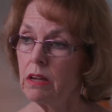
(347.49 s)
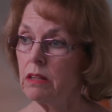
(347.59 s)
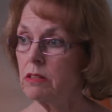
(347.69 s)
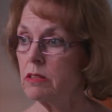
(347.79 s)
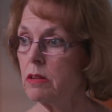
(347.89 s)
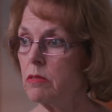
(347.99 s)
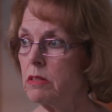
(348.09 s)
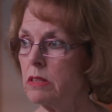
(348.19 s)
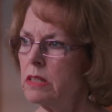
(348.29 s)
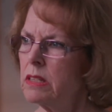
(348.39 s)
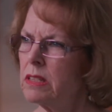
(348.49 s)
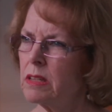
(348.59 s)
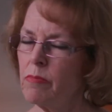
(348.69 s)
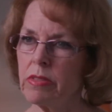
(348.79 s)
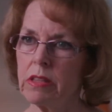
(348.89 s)
Uh, so this is
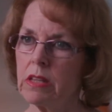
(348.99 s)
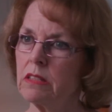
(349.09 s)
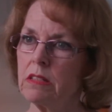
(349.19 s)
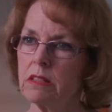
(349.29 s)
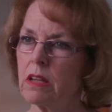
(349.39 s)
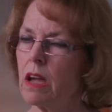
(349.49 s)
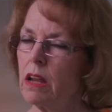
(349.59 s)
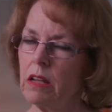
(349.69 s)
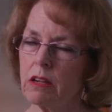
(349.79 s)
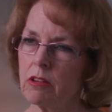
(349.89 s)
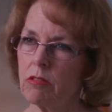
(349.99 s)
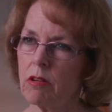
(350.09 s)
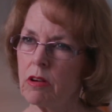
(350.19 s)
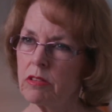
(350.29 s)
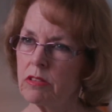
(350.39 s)
something that's just cutting
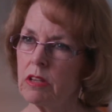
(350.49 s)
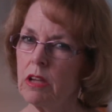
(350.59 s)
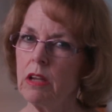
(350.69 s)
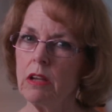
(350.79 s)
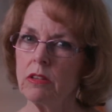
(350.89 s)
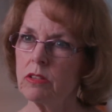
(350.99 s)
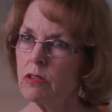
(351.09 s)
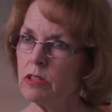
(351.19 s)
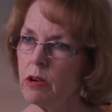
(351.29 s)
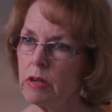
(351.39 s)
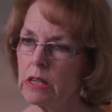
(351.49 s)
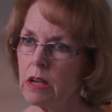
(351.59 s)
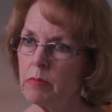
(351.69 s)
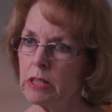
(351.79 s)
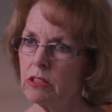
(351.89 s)
across
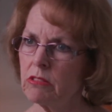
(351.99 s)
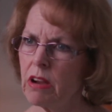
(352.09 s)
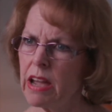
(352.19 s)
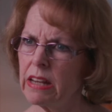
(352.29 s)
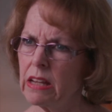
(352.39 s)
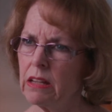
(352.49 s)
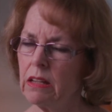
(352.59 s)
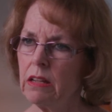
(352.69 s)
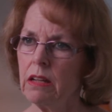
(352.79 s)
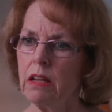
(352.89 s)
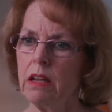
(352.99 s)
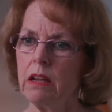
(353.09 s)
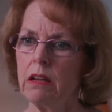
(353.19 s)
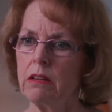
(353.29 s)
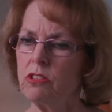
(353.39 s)
socioeconomic strata
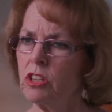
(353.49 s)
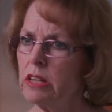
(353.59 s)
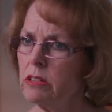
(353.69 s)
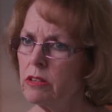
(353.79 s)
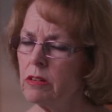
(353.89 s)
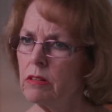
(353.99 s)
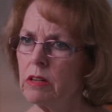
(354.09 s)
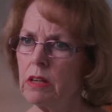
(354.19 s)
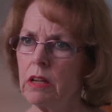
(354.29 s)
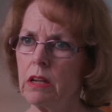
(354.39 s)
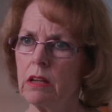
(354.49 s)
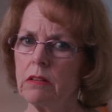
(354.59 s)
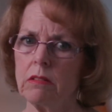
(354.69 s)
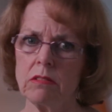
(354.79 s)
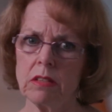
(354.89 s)
and gender
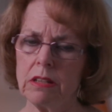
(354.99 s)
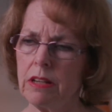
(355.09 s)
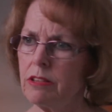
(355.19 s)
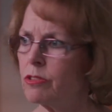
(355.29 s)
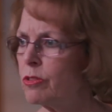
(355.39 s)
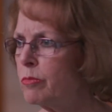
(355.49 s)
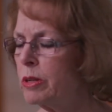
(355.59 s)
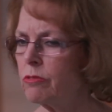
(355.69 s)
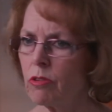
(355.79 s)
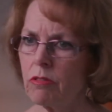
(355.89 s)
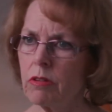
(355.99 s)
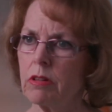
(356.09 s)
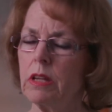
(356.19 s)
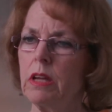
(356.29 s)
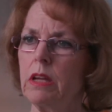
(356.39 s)
and cities, urban,
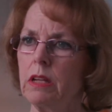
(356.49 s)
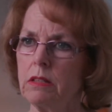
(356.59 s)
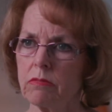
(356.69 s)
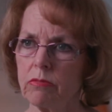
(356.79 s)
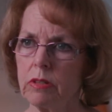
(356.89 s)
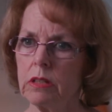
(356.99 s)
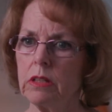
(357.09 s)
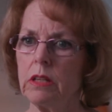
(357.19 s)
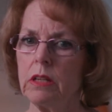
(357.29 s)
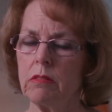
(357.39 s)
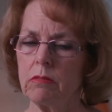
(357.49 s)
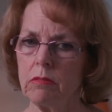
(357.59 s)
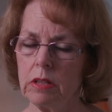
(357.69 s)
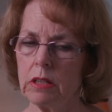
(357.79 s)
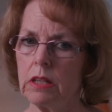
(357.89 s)
rural. It's really,
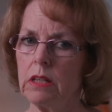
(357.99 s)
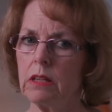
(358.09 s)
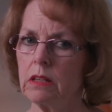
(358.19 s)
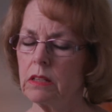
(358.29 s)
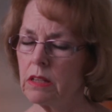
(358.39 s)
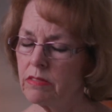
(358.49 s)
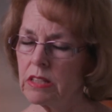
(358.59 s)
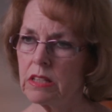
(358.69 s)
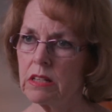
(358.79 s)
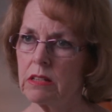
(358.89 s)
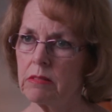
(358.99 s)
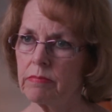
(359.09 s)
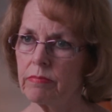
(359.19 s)
really devastating.